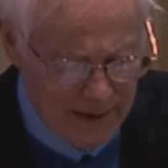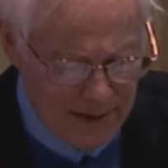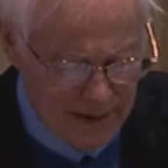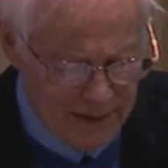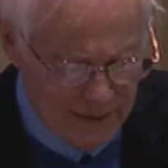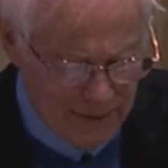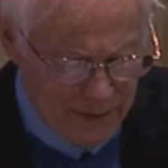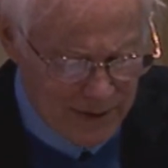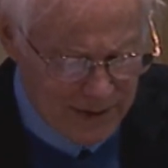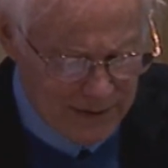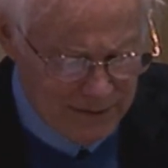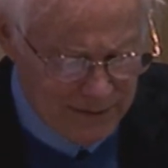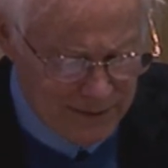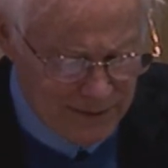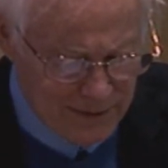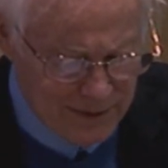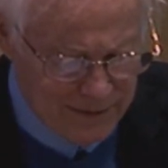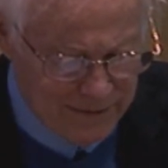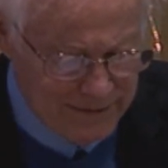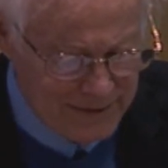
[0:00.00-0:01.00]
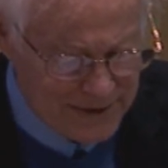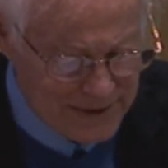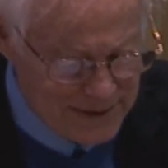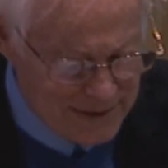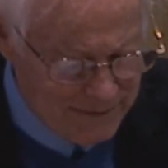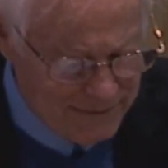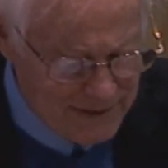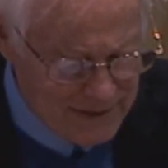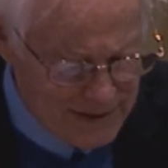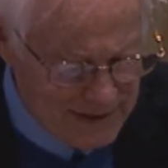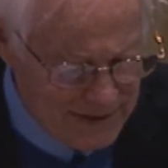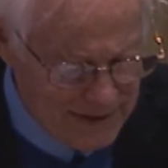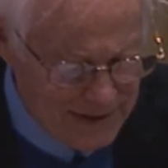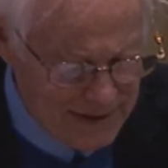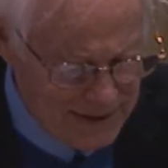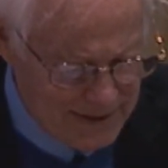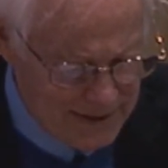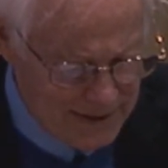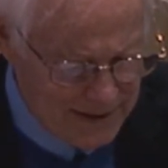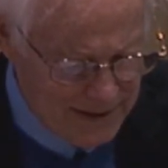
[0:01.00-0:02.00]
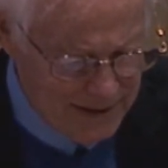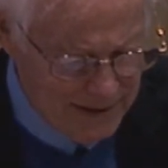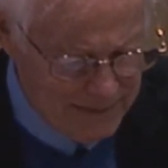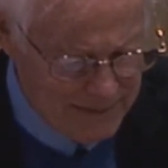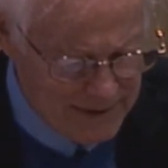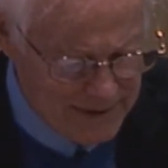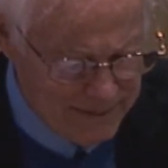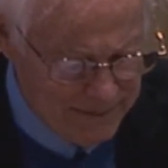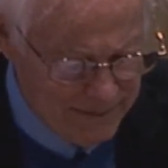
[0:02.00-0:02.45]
ran for office 17 times,